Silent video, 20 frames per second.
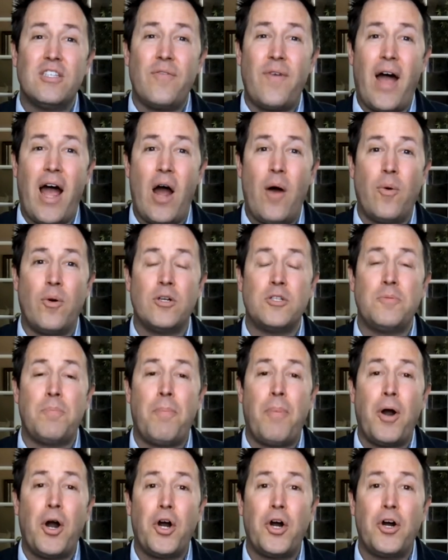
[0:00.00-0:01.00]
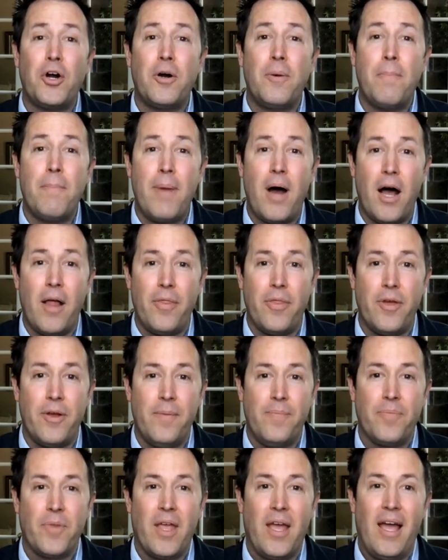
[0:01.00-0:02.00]
of hours per month.
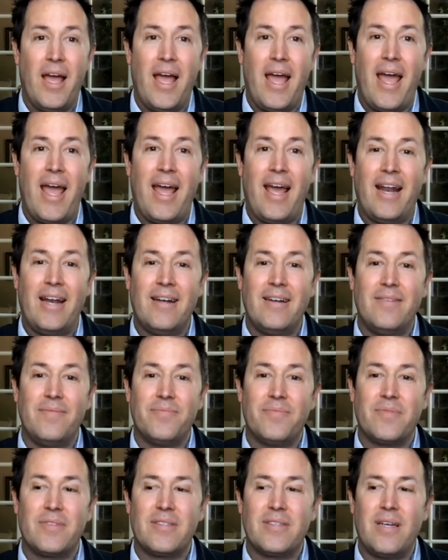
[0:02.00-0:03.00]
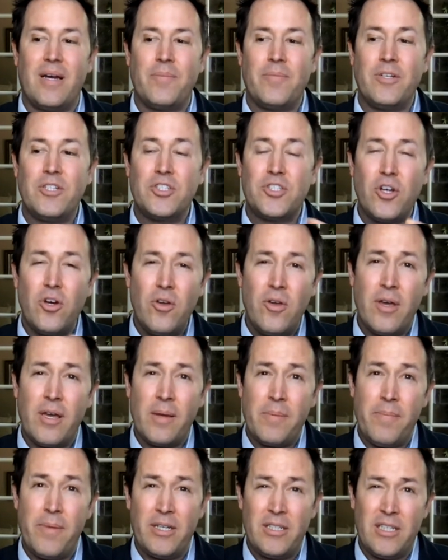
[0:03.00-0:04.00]
And I'm going to show
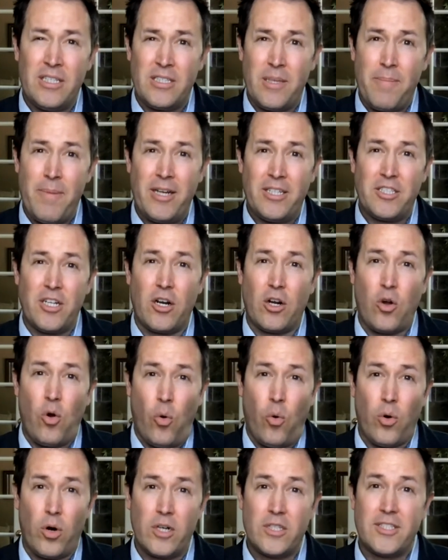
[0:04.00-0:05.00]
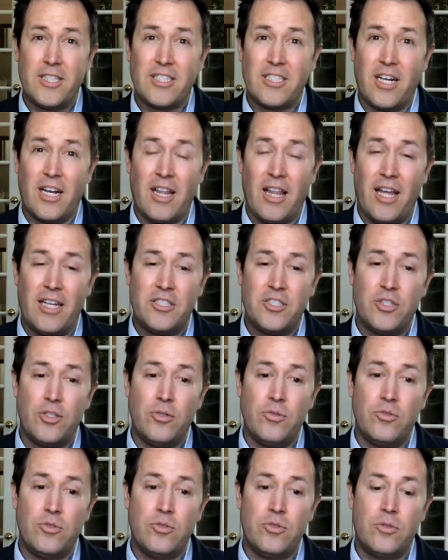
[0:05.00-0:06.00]
you, as I mentioned, a course that's going to let
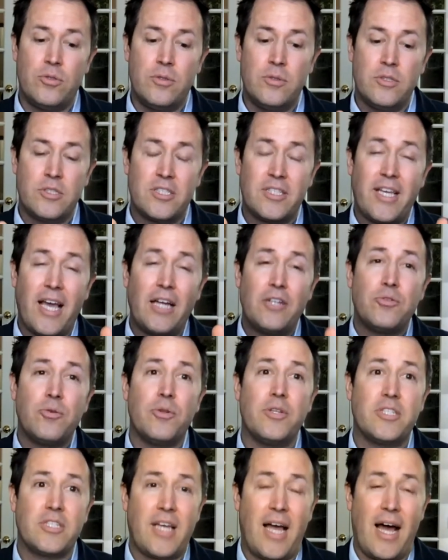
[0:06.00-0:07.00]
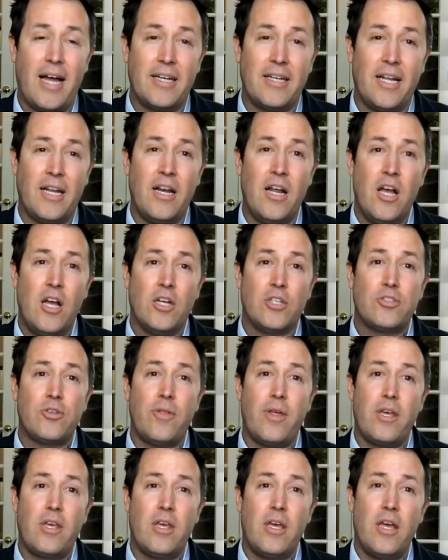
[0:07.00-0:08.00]
you schedule this content so
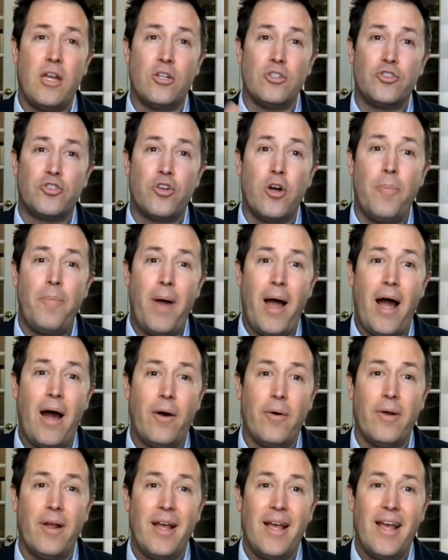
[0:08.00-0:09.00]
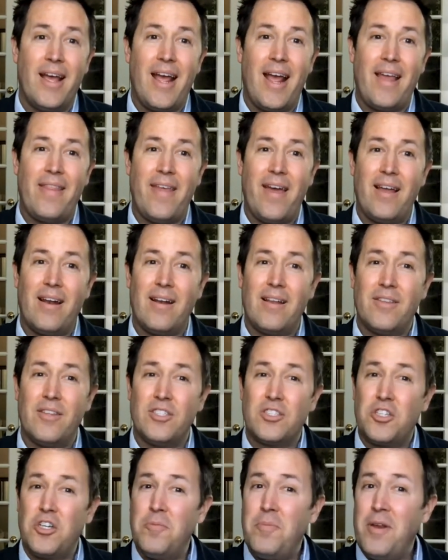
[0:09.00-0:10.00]
that it'll drip out. And that
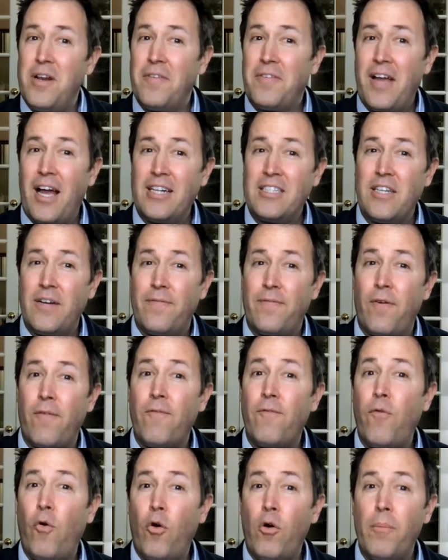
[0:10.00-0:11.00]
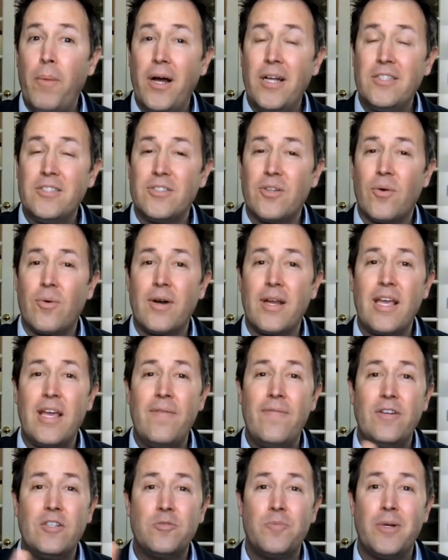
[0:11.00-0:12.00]
this could be enough content for four months or
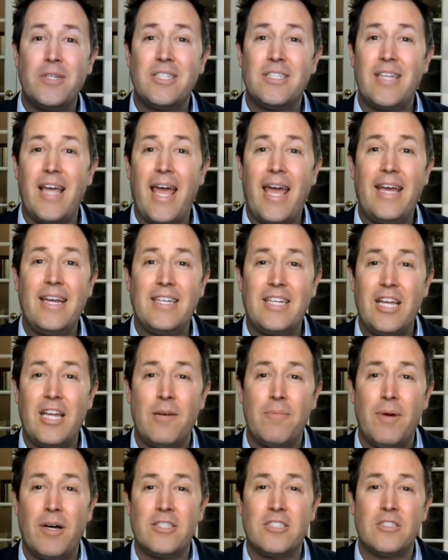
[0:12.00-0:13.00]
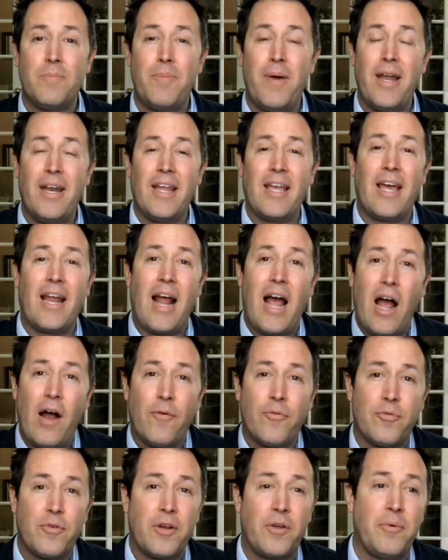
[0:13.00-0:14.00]
even as much as 18 months, depending on
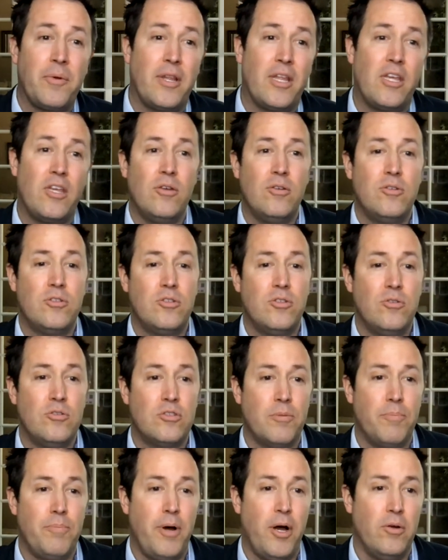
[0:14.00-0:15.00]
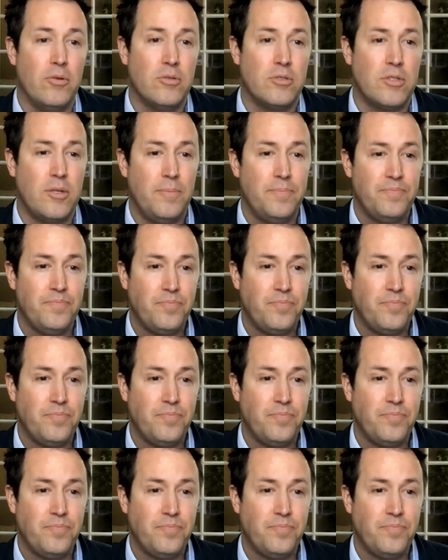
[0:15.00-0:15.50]
how frequently you choose to post.